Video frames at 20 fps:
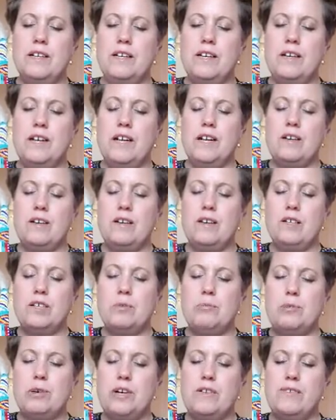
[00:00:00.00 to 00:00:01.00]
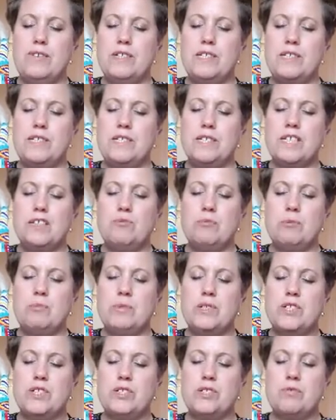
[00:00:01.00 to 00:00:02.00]
I call on the prophet and I give
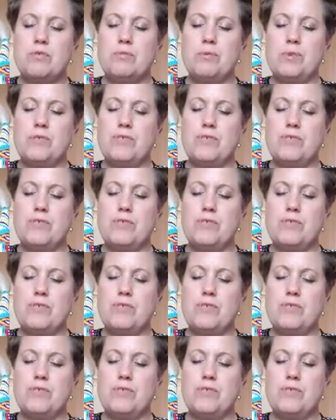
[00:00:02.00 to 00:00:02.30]
permission to remove